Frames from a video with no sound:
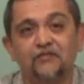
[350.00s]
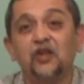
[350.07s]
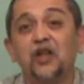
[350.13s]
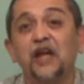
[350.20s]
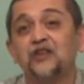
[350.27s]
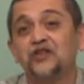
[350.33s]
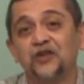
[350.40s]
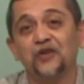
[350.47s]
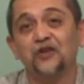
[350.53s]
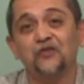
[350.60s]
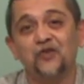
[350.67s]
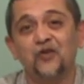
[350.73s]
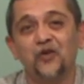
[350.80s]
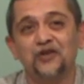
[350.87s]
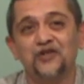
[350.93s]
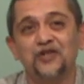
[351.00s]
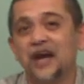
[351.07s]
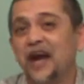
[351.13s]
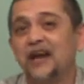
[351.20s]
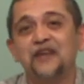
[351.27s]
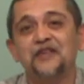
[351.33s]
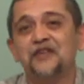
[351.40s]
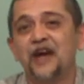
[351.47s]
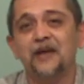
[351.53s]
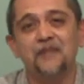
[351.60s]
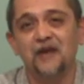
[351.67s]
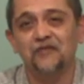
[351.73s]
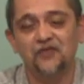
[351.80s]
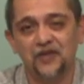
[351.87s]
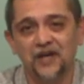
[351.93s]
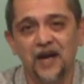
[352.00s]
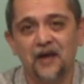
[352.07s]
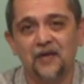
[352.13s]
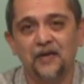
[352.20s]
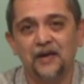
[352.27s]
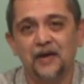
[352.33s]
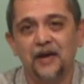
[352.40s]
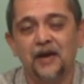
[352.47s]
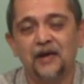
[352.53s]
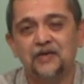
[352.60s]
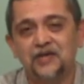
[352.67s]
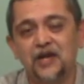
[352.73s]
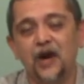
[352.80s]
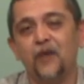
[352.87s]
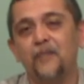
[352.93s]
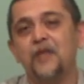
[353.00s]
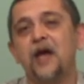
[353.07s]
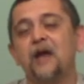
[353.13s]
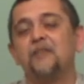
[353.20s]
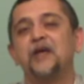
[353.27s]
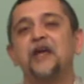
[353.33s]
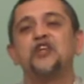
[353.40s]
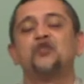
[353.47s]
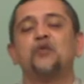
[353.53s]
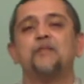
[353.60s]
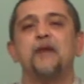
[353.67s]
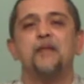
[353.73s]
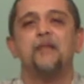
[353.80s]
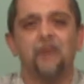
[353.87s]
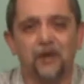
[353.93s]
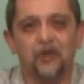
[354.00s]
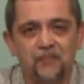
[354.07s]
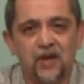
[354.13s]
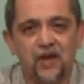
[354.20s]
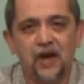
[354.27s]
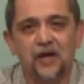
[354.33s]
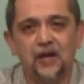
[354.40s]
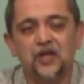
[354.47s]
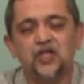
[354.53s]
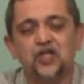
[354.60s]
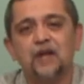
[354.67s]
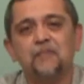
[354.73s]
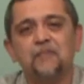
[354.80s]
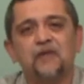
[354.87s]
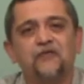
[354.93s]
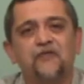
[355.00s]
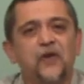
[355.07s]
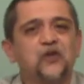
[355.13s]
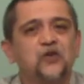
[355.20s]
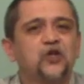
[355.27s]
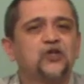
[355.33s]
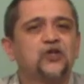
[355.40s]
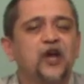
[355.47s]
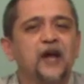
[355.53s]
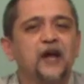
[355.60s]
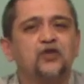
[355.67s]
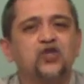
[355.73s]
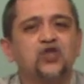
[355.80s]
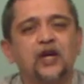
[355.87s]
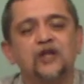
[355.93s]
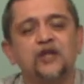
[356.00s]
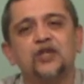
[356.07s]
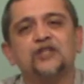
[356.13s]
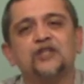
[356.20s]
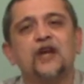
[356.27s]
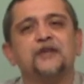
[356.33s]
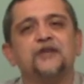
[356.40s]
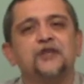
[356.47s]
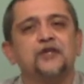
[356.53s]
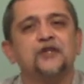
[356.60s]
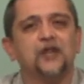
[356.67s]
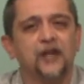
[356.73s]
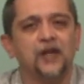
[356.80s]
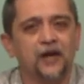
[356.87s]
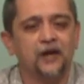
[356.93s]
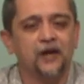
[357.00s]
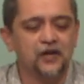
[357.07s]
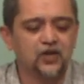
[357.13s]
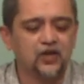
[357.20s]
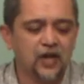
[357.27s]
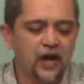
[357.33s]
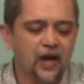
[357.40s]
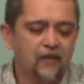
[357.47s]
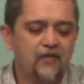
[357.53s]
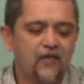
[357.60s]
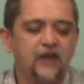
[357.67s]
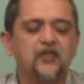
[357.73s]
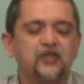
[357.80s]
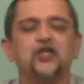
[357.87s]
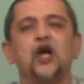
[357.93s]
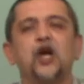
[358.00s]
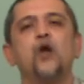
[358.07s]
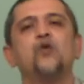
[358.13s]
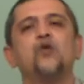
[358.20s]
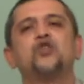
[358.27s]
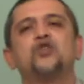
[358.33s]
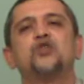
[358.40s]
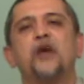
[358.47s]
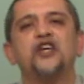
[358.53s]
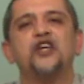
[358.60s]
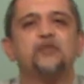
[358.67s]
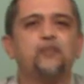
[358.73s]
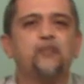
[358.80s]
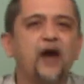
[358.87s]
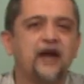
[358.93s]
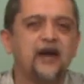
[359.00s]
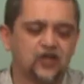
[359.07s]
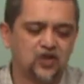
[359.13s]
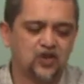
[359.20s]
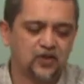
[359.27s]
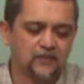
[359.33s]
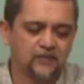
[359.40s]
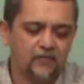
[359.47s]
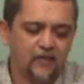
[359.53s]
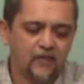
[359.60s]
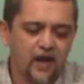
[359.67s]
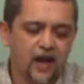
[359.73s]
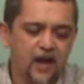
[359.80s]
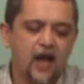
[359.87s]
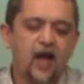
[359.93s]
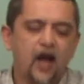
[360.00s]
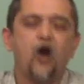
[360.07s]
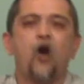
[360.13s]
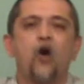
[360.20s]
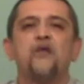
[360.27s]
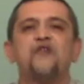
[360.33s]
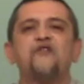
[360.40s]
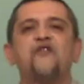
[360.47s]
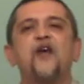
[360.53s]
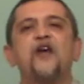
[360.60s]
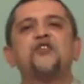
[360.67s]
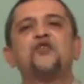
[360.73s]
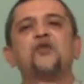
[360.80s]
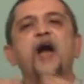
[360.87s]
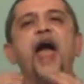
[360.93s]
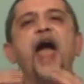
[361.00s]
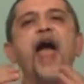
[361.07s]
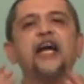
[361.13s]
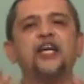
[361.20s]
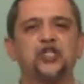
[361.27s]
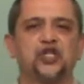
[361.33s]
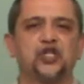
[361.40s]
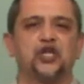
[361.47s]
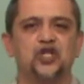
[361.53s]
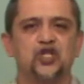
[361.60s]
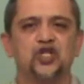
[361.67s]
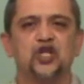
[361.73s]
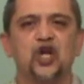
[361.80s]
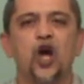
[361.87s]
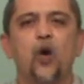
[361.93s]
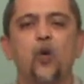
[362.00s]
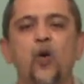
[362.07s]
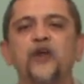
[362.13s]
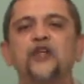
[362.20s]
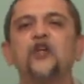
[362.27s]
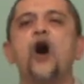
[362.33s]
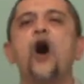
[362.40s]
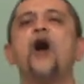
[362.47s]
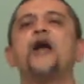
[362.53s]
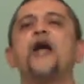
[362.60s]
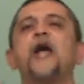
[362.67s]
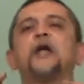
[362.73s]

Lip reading: Later, of course, anytime after now. So, please remember, the simple future tense is a sentence in English that is used to express or refer to actions which are